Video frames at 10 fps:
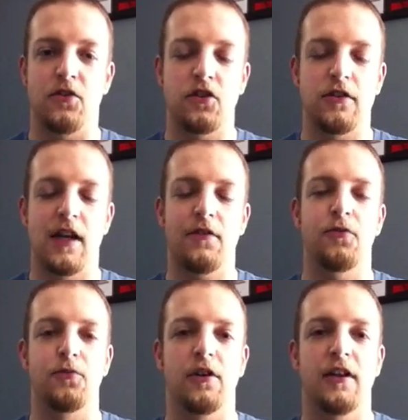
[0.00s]
You should
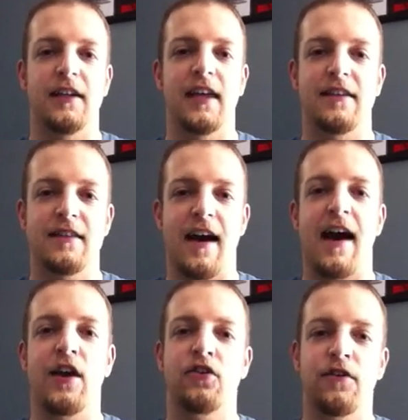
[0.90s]
never really get
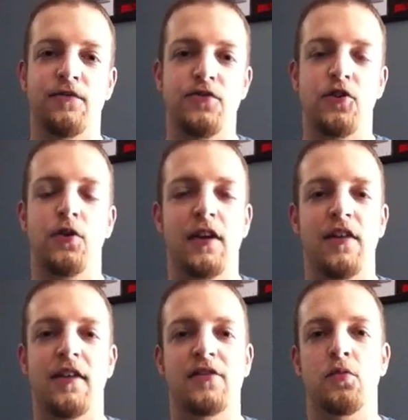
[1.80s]
tired of
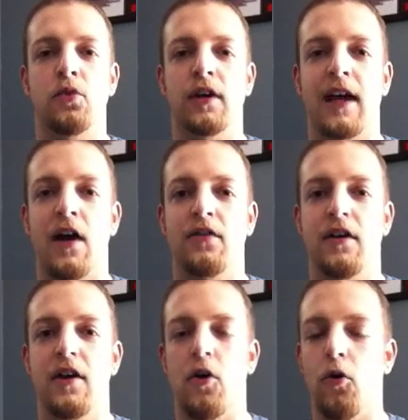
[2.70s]
doing this workout,
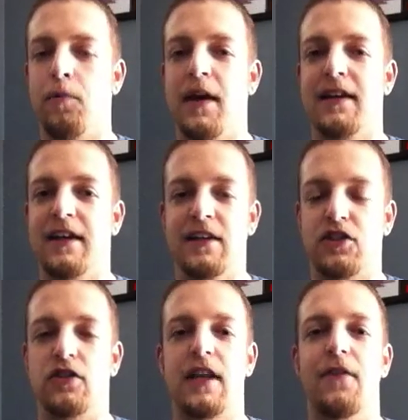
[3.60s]
or it
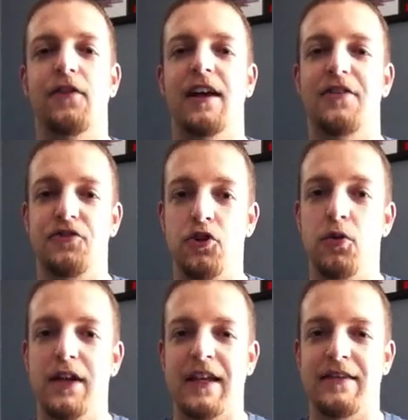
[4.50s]
should never get
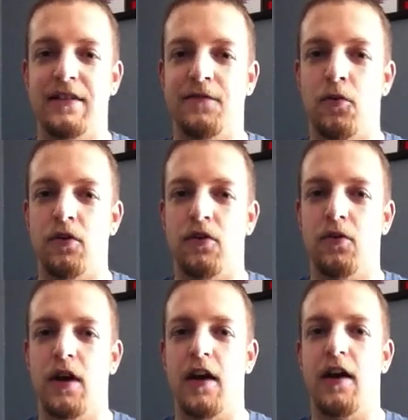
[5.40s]
too easy for
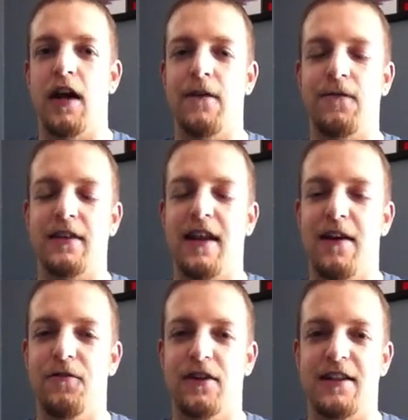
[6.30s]
you. If it
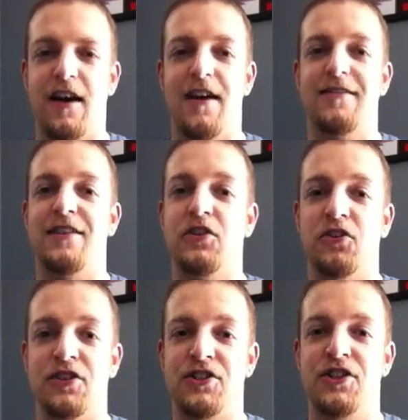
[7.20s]
ever does, then
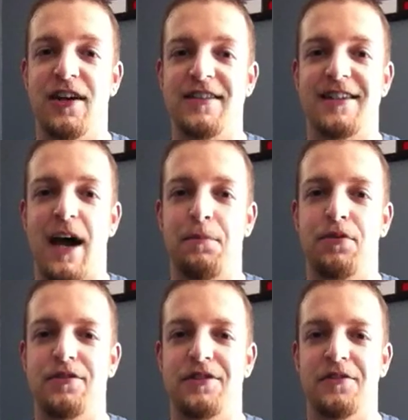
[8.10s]
you're just not
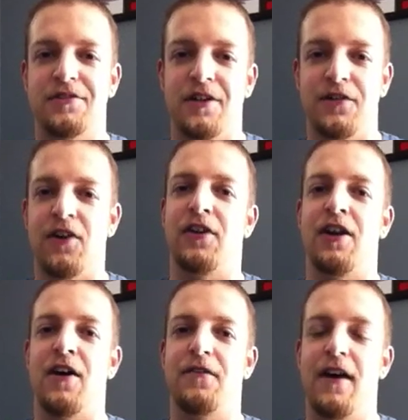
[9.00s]
pushing yourself hard
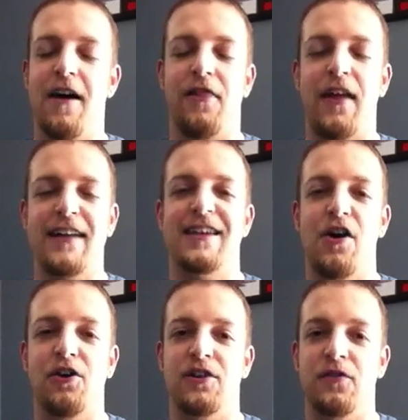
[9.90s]
enough. That's
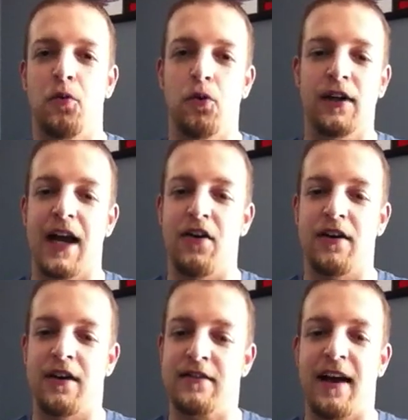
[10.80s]
how good of a workout
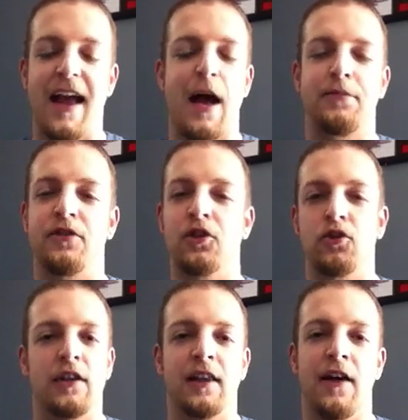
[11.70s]
it is. I
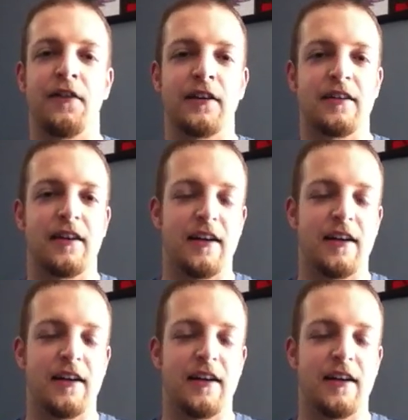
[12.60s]
absolutely love it.